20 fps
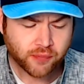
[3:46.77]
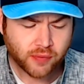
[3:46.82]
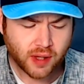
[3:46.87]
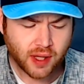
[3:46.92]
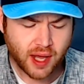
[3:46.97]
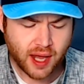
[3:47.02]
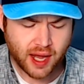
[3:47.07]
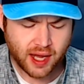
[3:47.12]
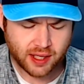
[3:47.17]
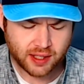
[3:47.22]

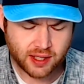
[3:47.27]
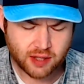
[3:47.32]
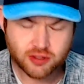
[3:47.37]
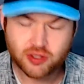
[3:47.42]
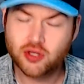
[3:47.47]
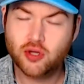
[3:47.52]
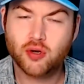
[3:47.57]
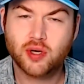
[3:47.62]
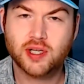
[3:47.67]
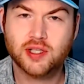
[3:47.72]
And I was a
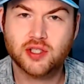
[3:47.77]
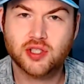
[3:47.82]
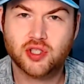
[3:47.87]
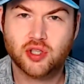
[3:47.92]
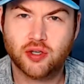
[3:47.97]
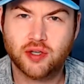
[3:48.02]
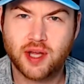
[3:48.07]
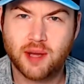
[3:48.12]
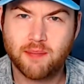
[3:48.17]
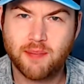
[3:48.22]
little
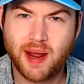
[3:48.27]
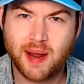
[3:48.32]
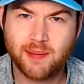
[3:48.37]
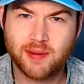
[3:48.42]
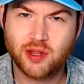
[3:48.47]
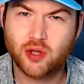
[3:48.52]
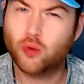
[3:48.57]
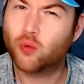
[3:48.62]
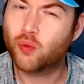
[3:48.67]
concerned that maybe the